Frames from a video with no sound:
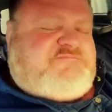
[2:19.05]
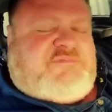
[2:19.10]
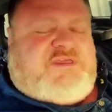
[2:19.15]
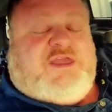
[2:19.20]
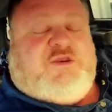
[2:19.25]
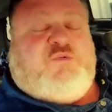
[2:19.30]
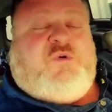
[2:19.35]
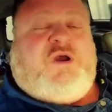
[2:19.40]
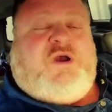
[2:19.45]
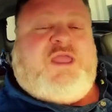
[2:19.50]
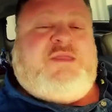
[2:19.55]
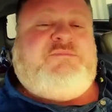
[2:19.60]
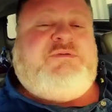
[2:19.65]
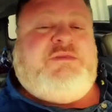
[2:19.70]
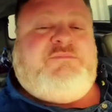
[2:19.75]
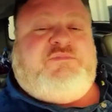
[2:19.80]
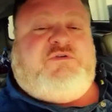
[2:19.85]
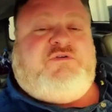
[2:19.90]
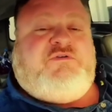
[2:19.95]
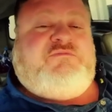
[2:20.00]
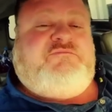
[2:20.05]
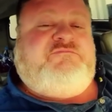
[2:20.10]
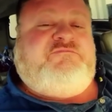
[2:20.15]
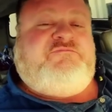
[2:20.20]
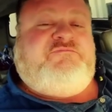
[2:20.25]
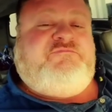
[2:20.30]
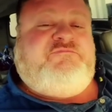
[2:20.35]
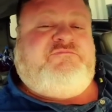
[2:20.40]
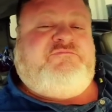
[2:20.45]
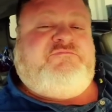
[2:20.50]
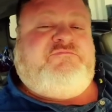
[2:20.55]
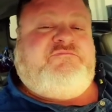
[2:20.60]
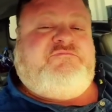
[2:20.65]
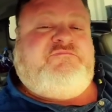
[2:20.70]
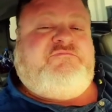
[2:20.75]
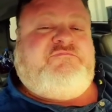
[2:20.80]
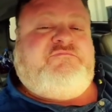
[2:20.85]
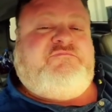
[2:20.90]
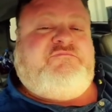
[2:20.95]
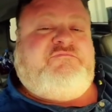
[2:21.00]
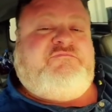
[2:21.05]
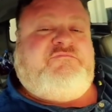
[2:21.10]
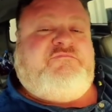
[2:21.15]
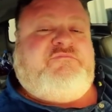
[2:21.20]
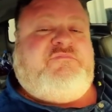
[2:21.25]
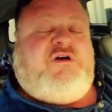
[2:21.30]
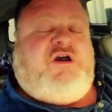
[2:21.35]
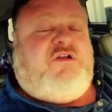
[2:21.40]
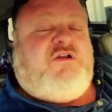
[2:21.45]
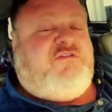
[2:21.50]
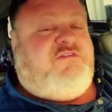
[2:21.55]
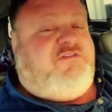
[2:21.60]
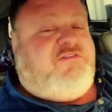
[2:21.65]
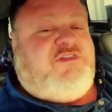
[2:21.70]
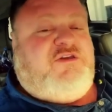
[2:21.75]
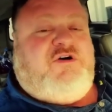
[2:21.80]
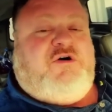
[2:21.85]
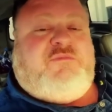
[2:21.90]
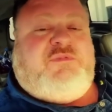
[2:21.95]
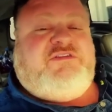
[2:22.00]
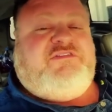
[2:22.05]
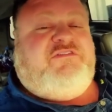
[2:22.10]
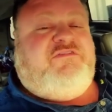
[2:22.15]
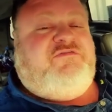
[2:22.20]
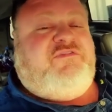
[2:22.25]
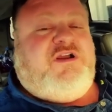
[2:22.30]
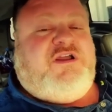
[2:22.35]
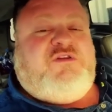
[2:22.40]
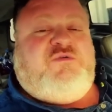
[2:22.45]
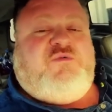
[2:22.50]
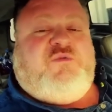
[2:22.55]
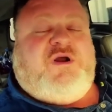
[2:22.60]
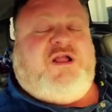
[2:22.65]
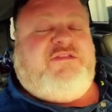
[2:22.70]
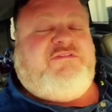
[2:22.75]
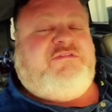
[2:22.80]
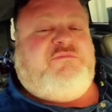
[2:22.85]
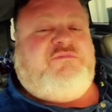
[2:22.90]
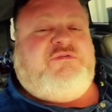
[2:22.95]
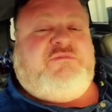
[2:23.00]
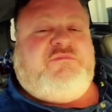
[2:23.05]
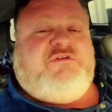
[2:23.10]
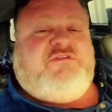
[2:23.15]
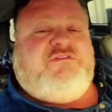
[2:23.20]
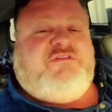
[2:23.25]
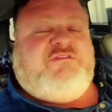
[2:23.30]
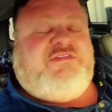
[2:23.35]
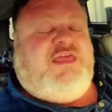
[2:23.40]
And white people are still a bunch of fucking white supremacists.